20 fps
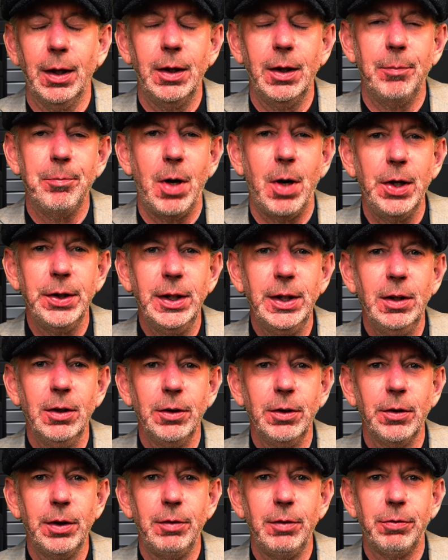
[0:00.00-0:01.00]
I think
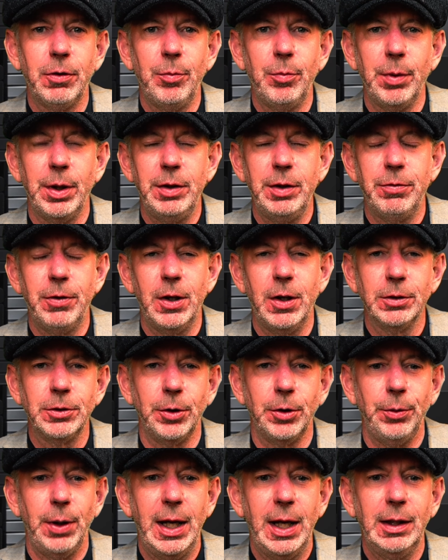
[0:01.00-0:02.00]
I got it from
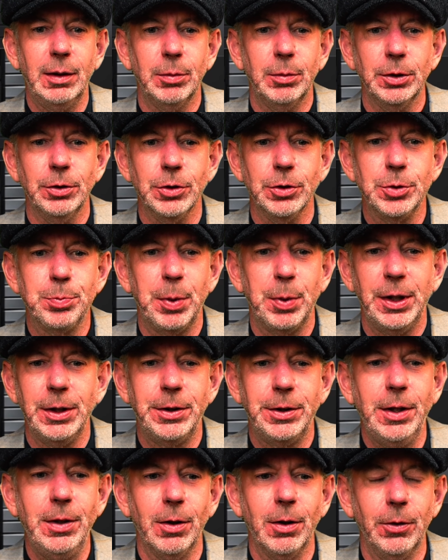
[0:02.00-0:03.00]
Envato Elements, but
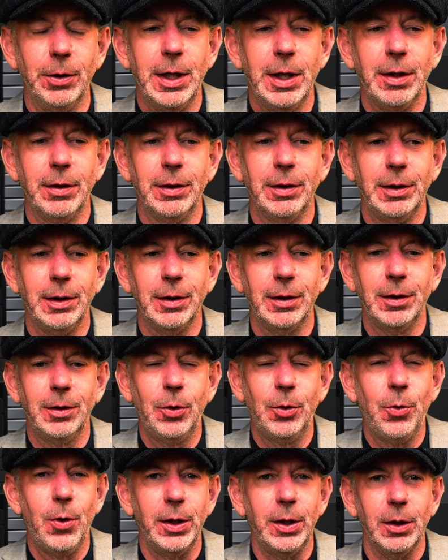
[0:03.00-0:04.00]
it didn't look anything
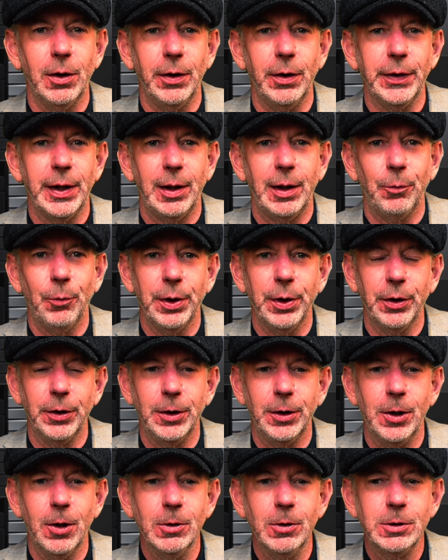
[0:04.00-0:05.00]
quite like that when I
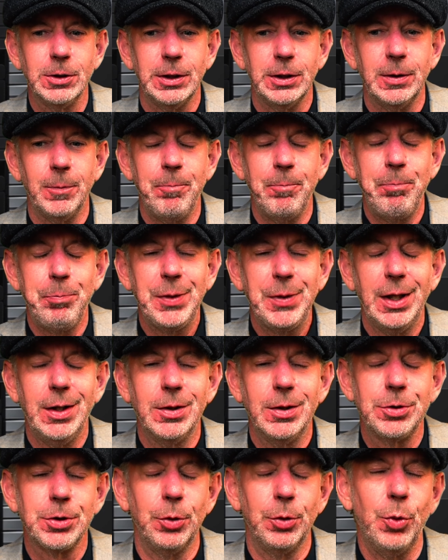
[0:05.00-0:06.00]
got it.
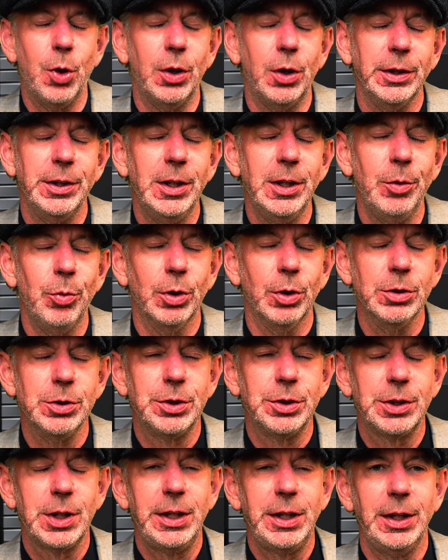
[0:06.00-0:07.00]
So what I did
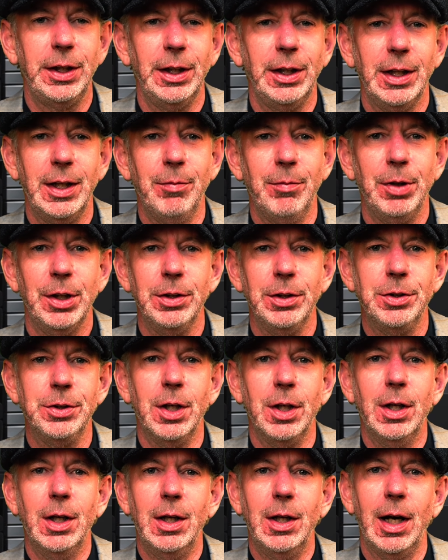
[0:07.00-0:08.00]
was take the
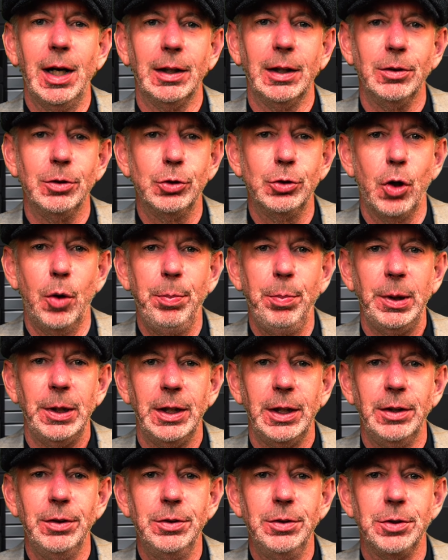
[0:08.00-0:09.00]
image and drop
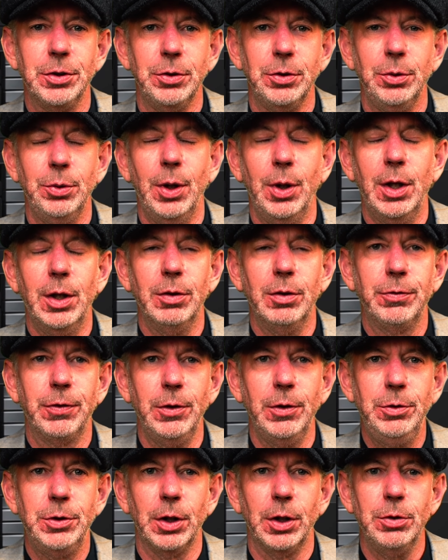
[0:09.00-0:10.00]
it into
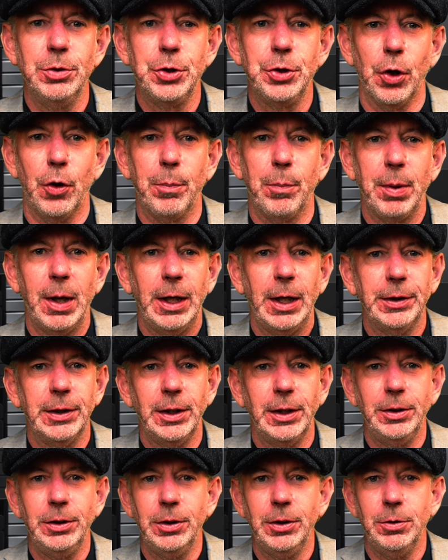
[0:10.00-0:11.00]
Photoshop and
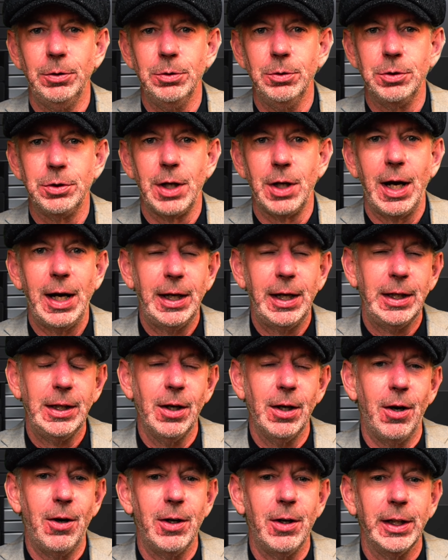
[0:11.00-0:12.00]
then used
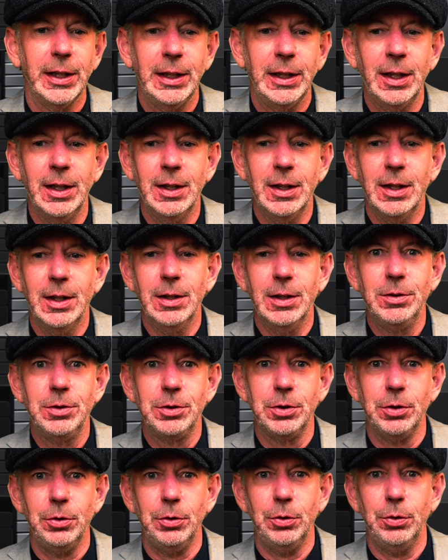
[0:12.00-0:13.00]
AI
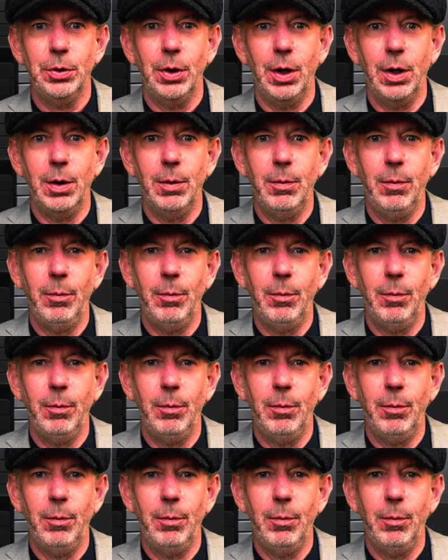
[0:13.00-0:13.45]
to